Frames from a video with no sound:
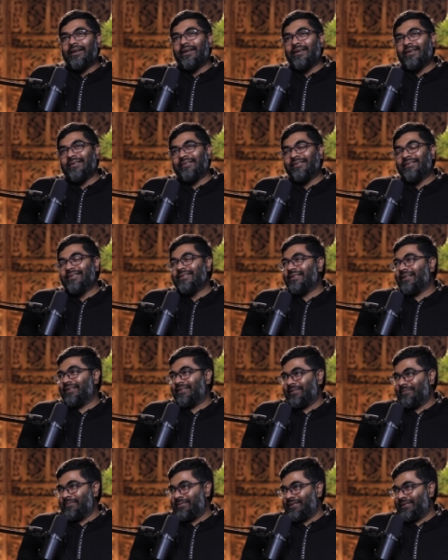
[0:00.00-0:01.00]
unless these
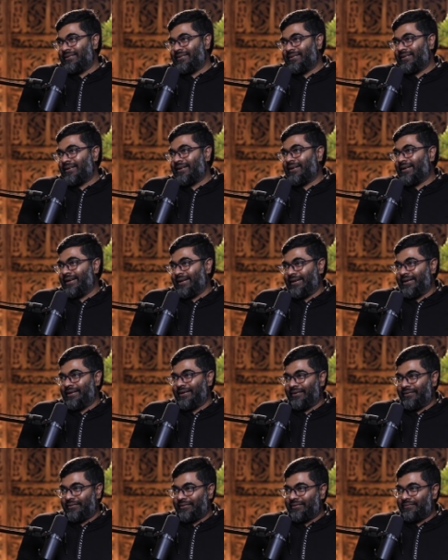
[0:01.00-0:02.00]
assumptions are cleared
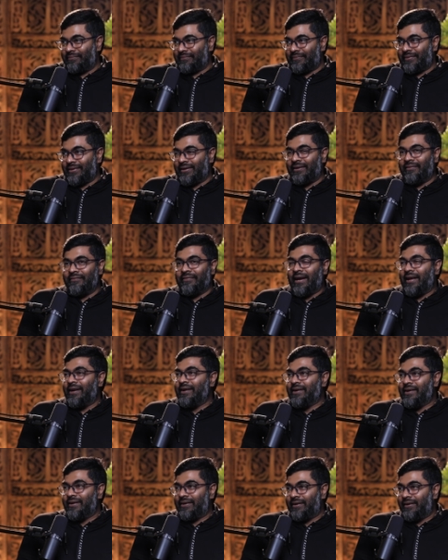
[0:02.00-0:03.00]
out and
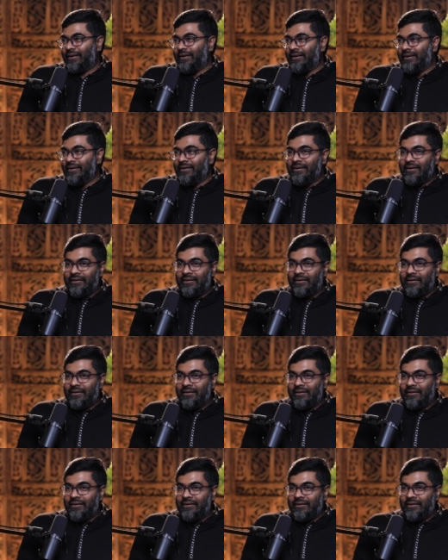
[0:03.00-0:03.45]
validated,